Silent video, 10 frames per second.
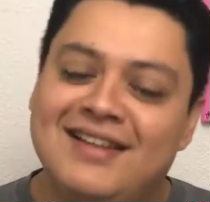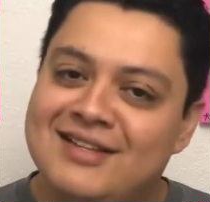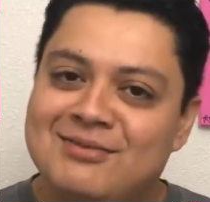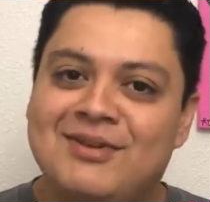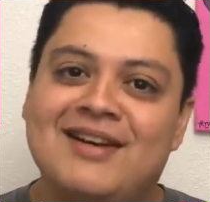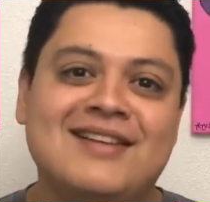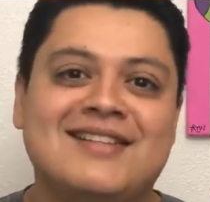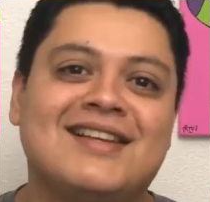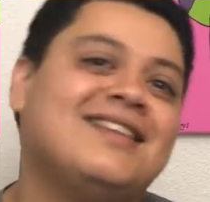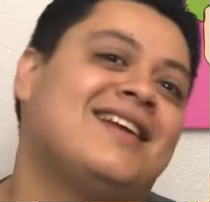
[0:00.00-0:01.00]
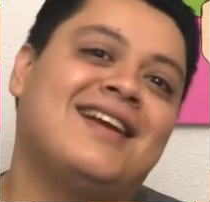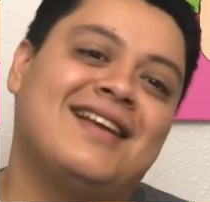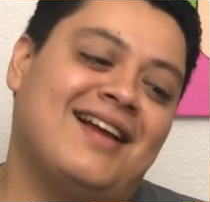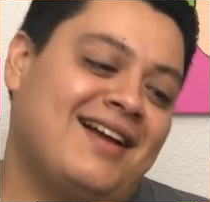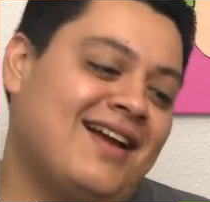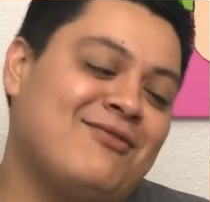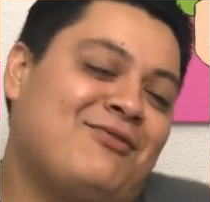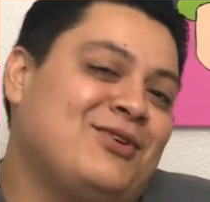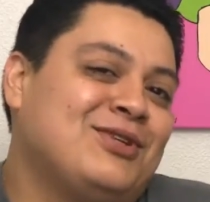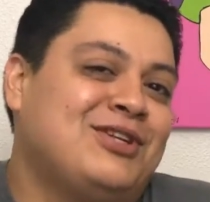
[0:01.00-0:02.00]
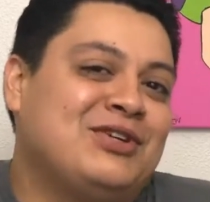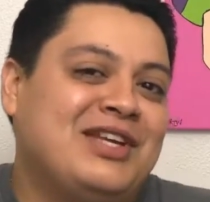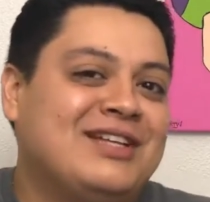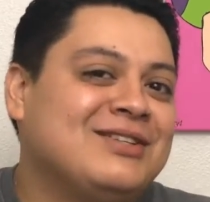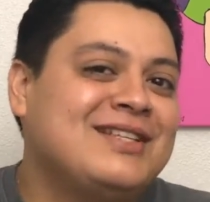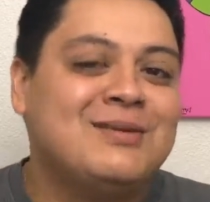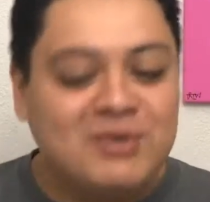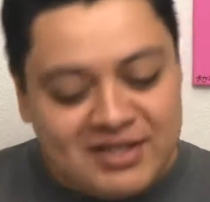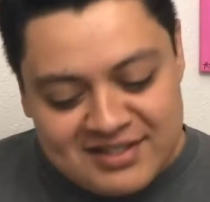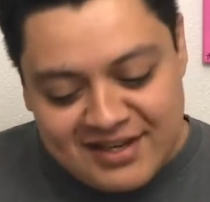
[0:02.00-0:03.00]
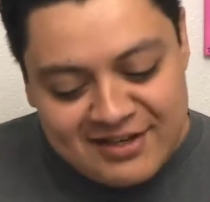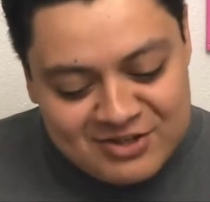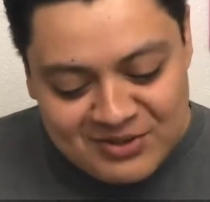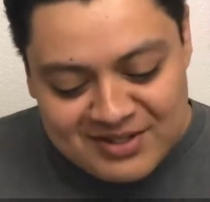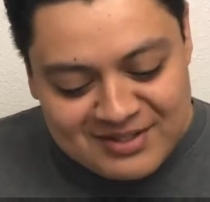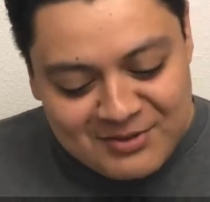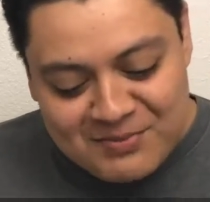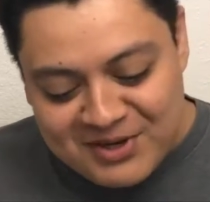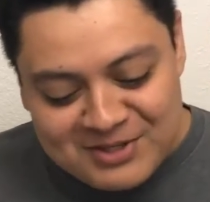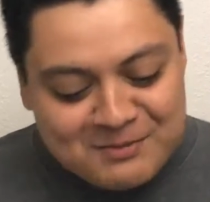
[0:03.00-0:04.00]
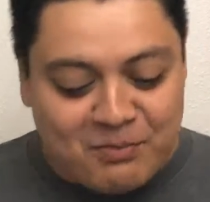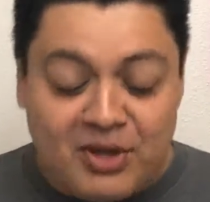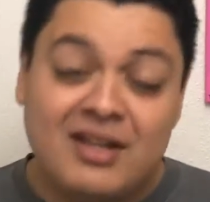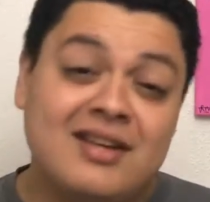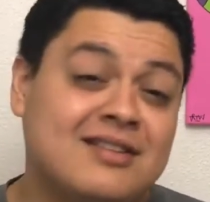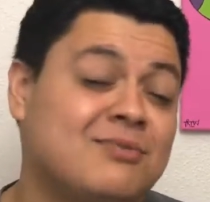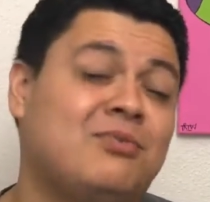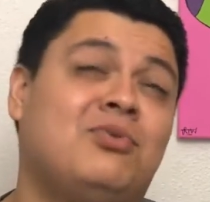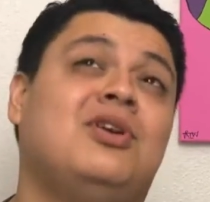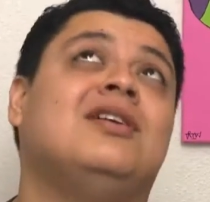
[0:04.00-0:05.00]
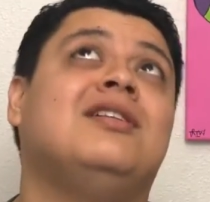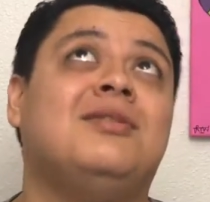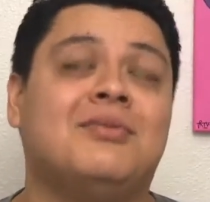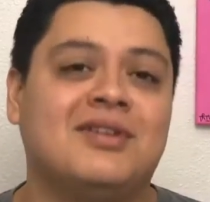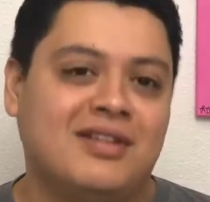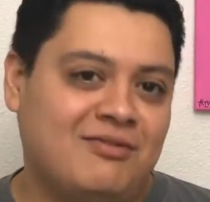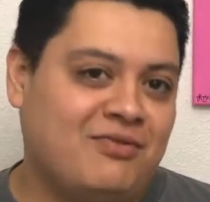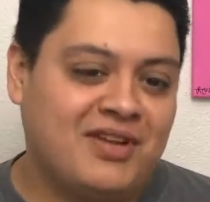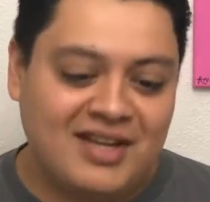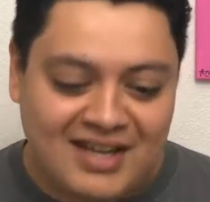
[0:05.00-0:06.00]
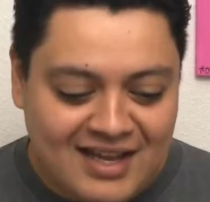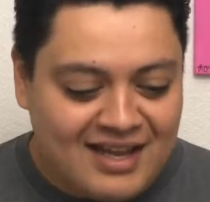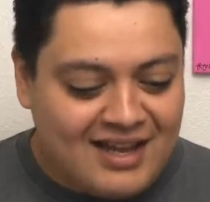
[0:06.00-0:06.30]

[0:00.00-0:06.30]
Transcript: That's why I said that I feel a little guilty because I enjoy it so much, but it is really, really funny.